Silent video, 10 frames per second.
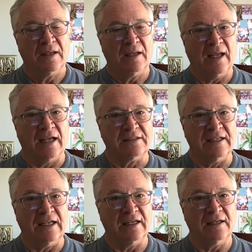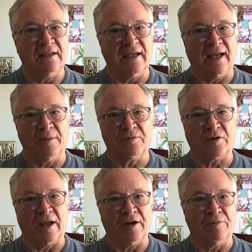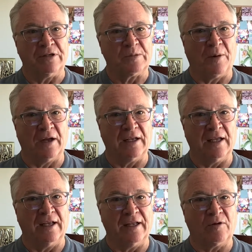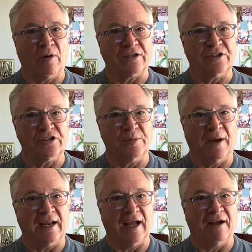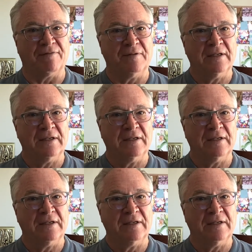as needed and try to respond to any questions you might have.